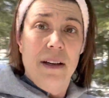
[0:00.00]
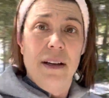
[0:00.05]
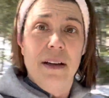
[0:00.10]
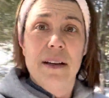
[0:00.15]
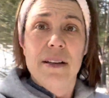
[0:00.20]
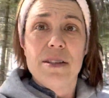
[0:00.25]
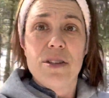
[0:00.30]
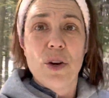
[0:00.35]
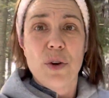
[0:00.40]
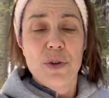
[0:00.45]

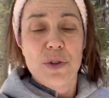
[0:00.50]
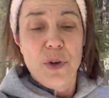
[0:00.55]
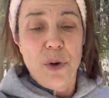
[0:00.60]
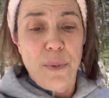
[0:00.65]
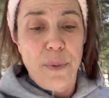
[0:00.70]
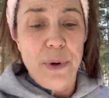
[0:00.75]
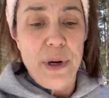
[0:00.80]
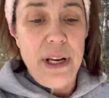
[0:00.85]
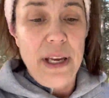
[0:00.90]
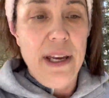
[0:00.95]
So
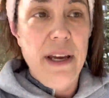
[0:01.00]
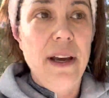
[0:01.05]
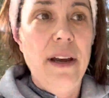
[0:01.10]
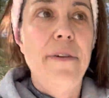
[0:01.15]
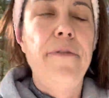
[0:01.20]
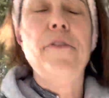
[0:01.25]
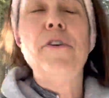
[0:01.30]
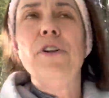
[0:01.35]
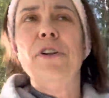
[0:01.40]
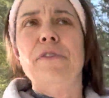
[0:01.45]
pretty.
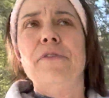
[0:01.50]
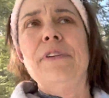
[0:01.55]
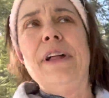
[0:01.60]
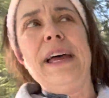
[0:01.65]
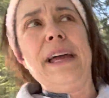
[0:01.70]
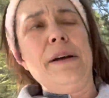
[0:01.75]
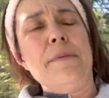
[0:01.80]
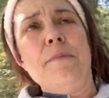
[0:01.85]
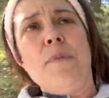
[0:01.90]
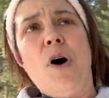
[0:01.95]
Full of
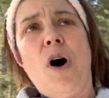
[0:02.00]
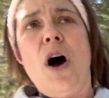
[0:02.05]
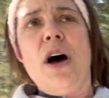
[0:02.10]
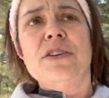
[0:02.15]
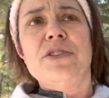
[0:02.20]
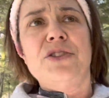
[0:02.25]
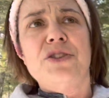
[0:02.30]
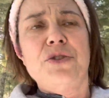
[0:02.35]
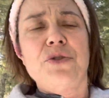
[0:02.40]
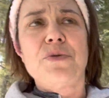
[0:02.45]
like
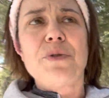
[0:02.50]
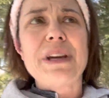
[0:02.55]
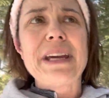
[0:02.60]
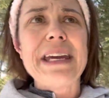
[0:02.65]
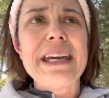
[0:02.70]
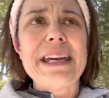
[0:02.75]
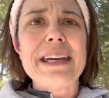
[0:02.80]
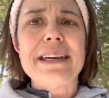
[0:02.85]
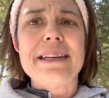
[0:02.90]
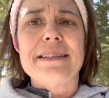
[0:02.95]
moss
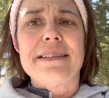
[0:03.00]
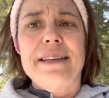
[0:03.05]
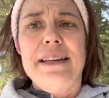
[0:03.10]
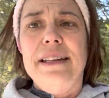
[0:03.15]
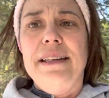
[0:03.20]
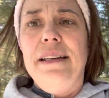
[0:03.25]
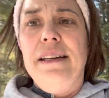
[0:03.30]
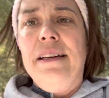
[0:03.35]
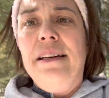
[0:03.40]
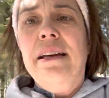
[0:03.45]
trees and
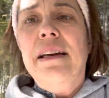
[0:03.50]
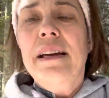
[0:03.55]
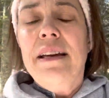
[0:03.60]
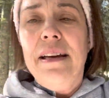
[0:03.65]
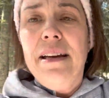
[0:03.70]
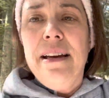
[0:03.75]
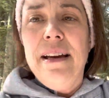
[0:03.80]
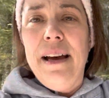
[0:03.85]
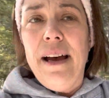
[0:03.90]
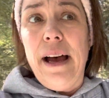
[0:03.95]

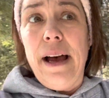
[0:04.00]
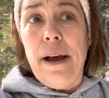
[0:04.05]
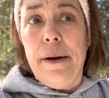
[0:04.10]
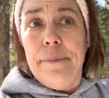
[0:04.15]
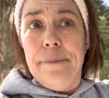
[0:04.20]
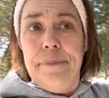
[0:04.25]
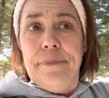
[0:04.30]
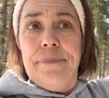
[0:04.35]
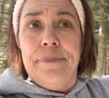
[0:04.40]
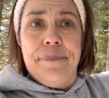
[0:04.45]

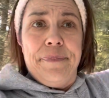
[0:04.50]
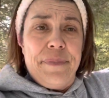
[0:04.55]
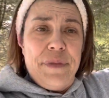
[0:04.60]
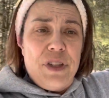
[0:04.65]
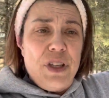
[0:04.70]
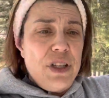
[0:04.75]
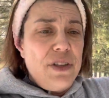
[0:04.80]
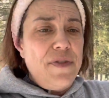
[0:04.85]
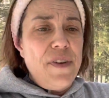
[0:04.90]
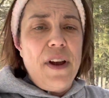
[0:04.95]

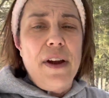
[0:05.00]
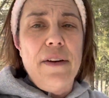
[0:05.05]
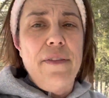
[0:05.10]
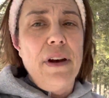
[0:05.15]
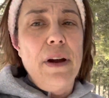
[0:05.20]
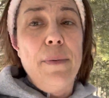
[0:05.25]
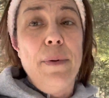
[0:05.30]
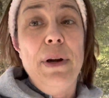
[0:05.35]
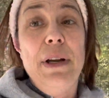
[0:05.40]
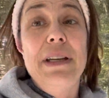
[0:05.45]
just very,
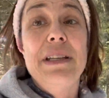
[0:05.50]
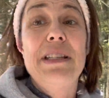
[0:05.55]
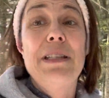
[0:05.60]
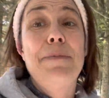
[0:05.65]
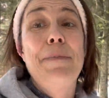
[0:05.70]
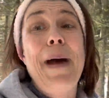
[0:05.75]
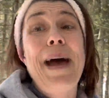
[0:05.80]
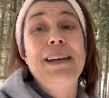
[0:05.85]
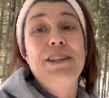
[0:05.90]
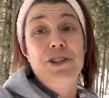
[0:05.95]
very pretty,
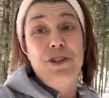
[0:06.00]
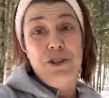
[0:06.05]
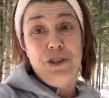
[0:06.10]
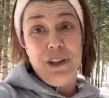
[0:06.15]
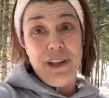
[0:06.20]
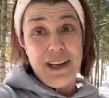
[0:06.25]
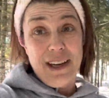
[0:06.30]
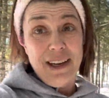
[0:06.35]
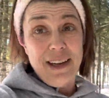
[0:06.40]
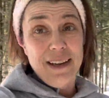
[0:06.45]

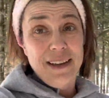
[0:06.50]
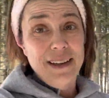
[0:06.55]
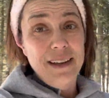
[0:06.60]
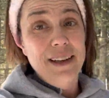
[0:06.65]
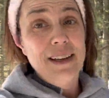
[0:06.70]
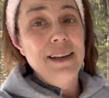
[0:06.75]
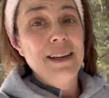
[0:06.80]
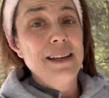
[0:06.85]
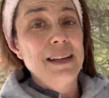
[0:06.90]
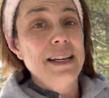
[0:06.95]
especially
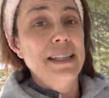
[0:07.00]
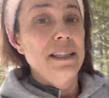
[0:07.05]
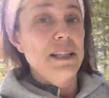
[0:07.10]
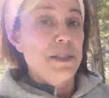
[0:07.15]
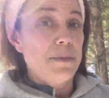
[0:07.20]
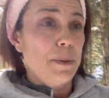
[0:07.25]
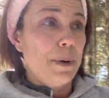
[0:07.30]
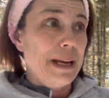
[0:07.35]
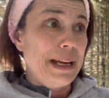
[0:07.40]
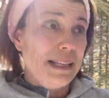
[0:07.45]
in the
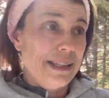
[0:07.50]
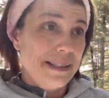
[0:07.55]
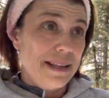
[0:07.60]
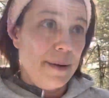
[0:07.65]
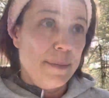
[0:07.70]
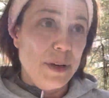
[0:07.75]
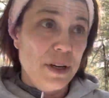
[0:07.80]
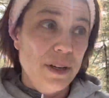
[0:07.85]
spring and summer.